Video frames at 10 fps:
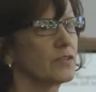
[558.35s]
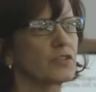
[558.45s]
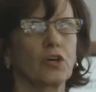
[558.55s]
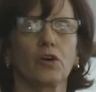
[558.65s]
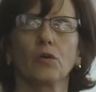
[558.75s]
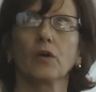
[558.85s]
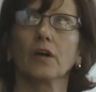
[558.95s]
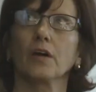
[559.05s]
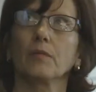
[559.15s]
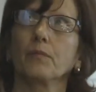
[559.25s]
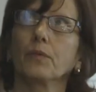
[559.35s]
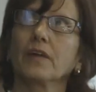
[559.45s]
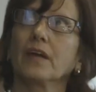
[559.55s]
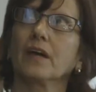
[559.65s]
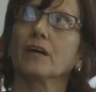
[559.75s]
So
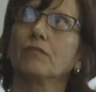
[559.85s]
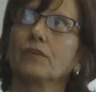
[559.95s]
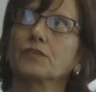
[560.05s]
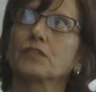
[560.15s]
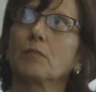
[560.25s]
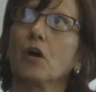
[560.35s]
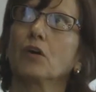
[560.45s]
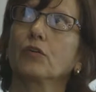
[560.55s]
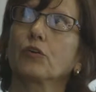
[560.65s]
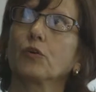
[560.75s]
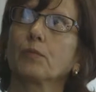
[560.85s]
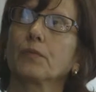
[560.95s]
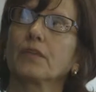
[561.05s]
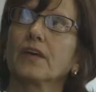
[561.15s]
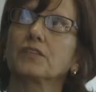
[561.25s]
we have a small
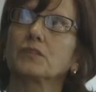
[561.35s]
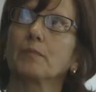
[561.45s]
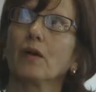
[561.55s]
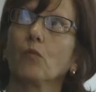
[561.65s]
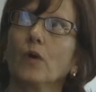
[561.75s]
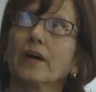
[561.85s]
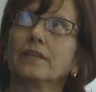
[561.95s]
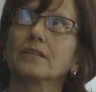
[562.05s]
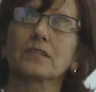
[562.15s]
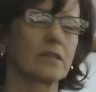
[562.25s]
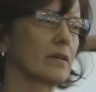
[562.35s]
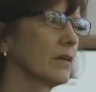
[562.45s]
group that's met once.